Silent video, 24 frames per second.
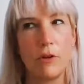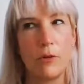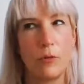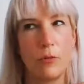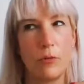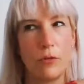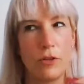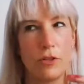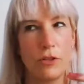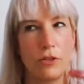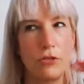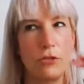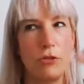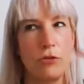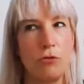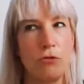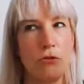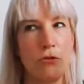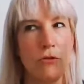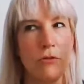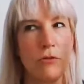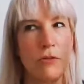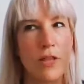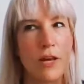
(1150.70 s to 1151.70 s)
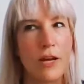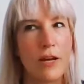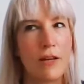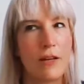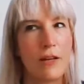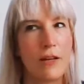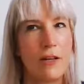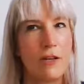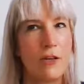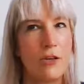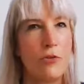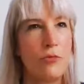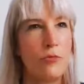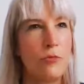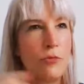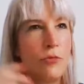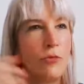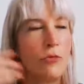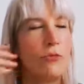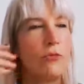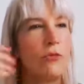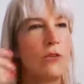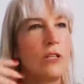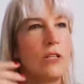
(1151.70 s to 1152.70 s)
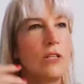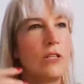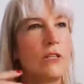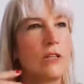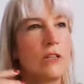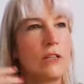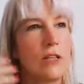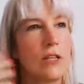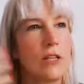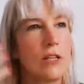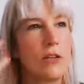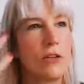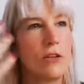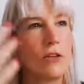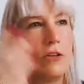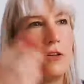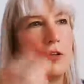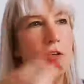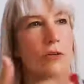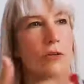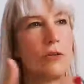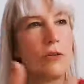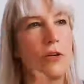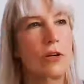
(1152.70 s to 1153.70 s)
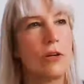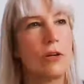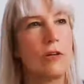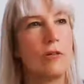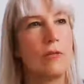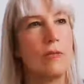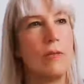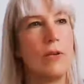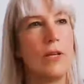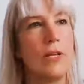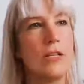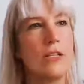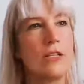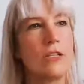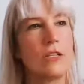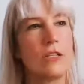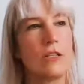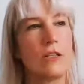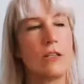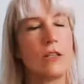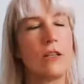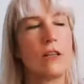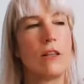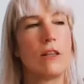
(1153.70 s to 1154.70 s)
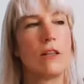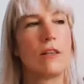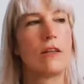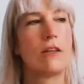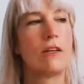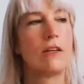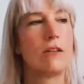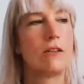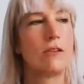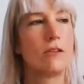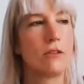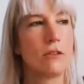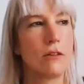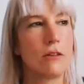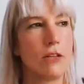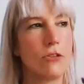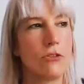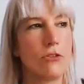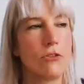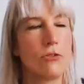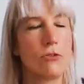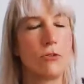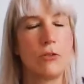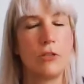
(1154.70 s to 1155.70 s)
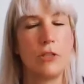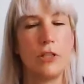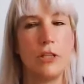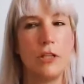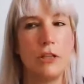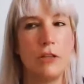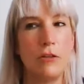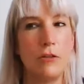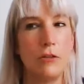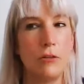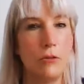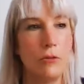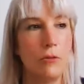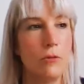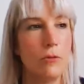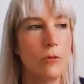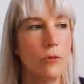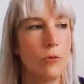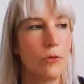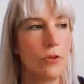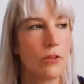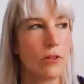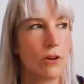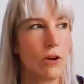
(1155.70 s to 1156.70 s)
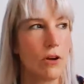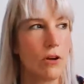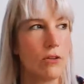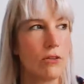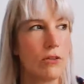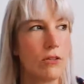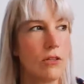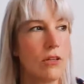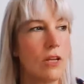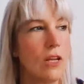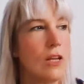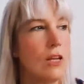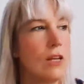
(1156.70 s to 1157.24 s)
once you do that and you move into like your new kind of mansion that is like truly you with all the,